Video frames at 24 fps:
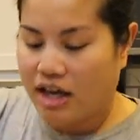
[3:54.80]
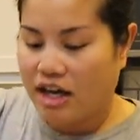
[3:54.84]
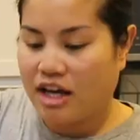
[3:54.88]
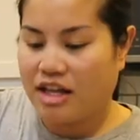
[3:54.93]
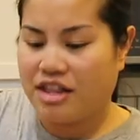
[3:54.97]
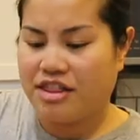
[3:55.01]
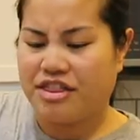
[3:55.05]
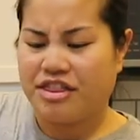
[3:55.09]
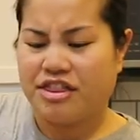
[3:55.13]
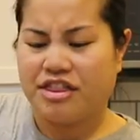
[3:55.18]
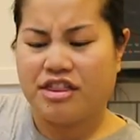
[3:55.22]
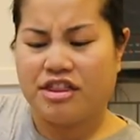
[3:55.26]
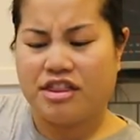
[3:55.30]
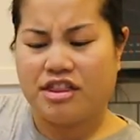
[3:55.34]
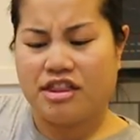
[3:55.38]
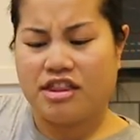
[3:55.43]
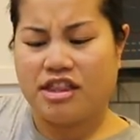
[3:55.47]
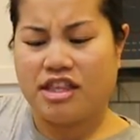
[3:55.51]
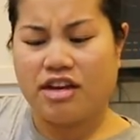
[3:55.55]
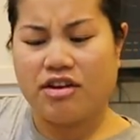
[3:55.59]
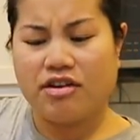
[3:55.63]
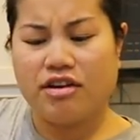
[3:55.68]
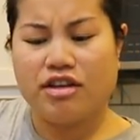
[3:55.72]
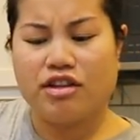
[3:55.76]
In
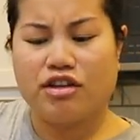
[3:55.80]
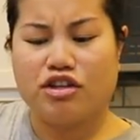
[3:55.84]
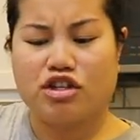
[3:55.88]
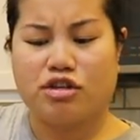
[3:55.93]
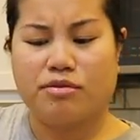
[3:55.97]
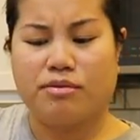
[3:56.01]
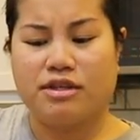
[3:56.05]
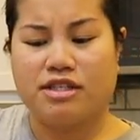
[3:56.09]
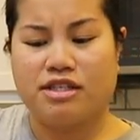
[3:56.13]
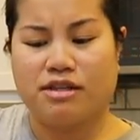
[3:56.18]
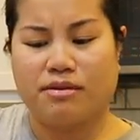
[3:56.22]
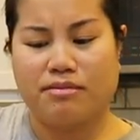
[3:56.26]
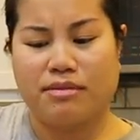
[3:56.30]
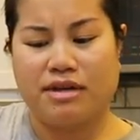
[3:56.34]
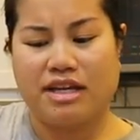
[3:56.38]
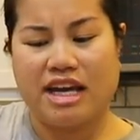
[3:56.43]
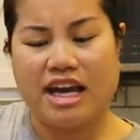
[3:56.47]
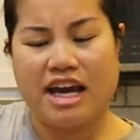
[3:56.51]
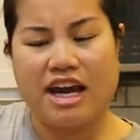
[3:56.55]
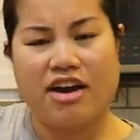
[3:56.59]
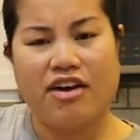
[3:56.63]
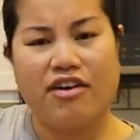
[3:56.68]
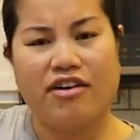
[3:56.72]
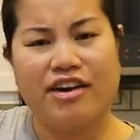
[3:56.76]
theory, there should be some
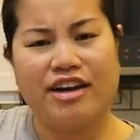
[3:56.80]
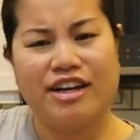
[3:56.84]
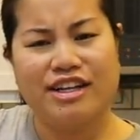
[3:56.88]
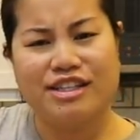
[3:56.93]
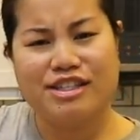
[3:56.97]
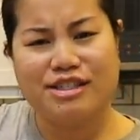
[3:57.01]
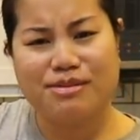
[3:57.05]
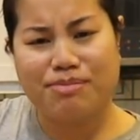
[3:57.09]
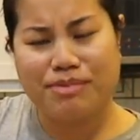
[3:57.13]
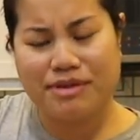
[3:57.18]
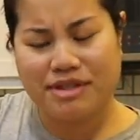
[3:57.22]
carrots,